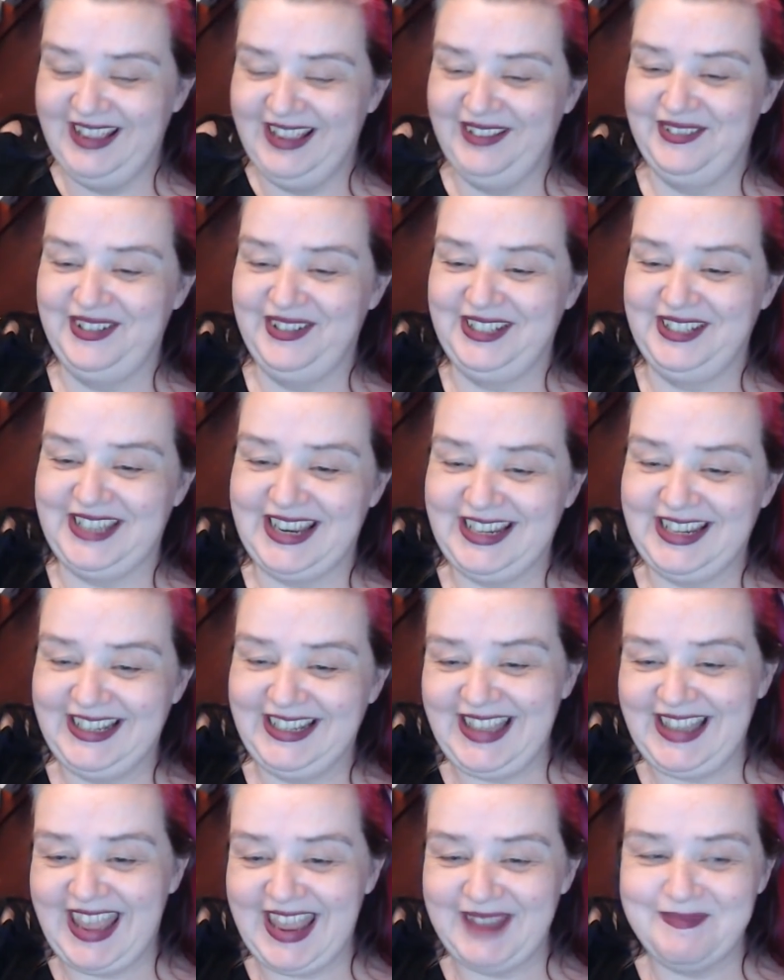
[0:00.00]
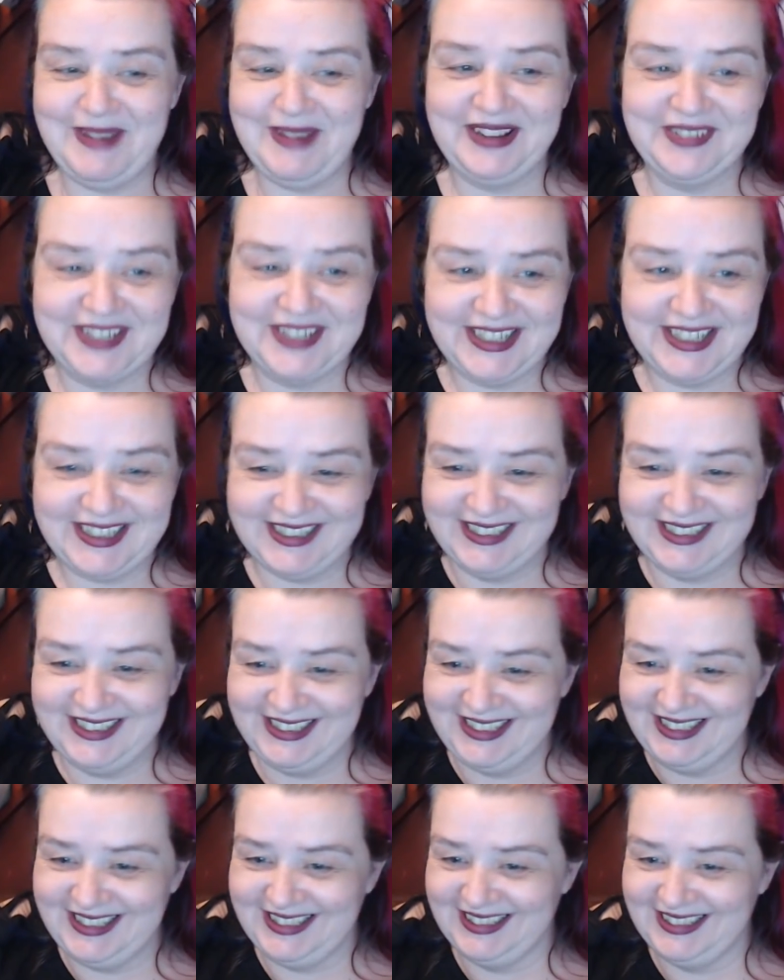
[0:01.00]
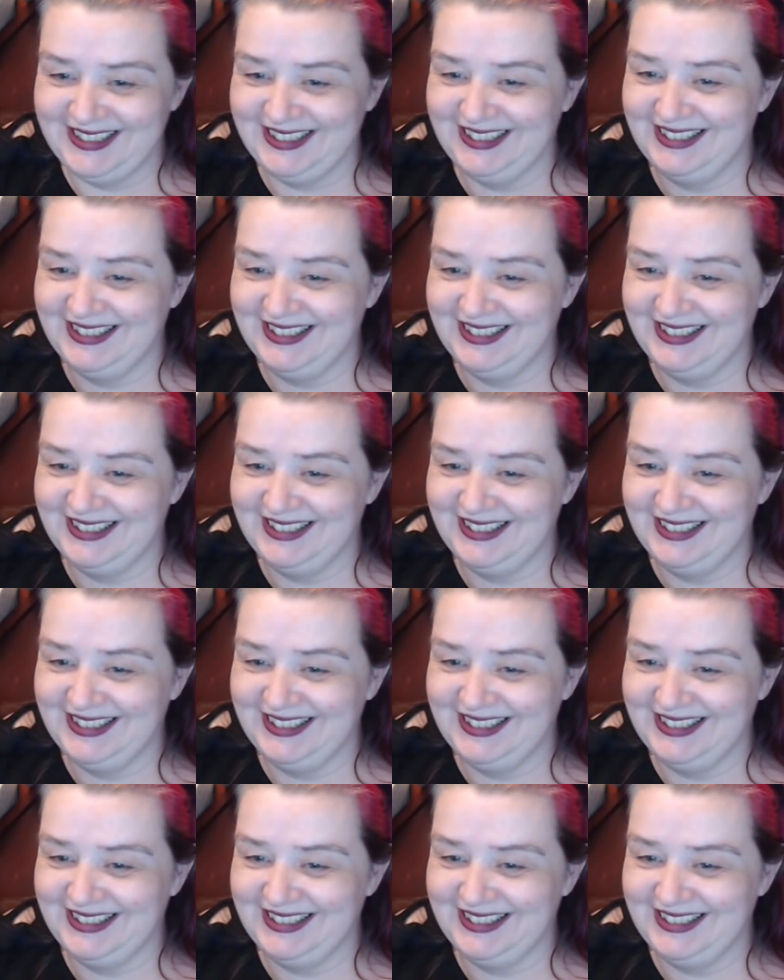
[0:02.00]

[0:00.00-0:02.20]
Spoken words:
Rosanna, yay, mouse ears.